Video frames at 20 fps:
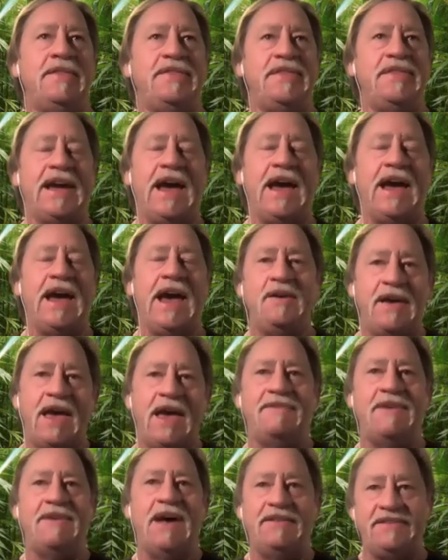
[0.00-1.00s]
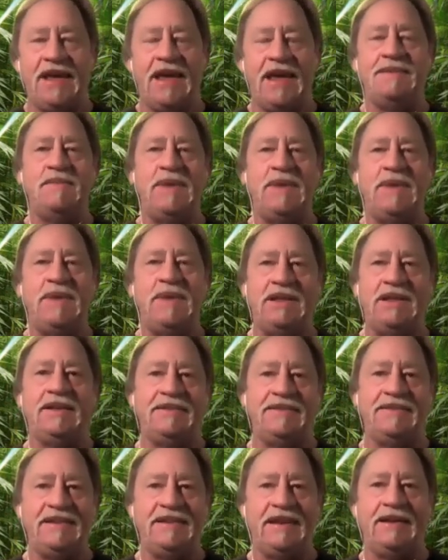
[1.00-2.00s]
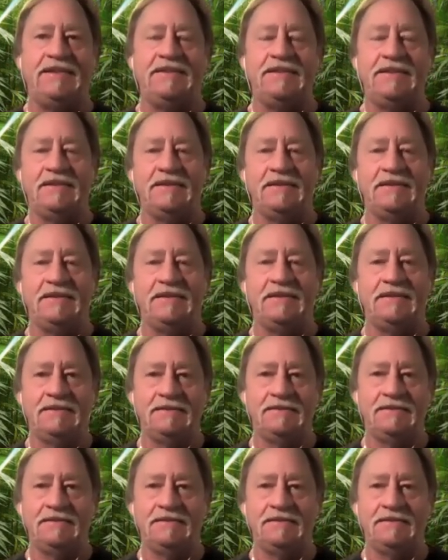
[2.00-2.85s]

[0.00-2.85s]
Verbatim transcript: the guy who gave out 10 million seeds.